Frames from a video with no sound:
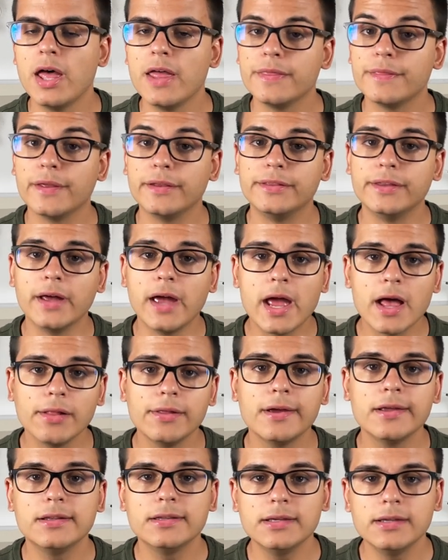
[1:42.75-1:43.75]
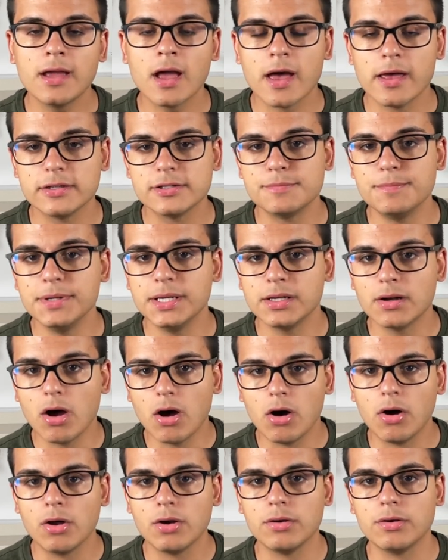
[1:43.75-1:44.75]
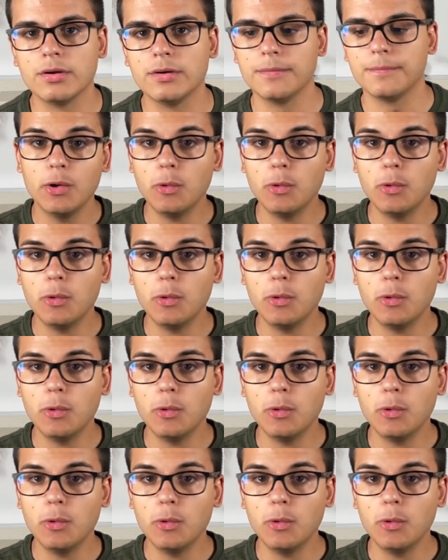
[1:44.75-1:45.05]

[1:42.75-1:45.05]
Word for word: that the LED has been on.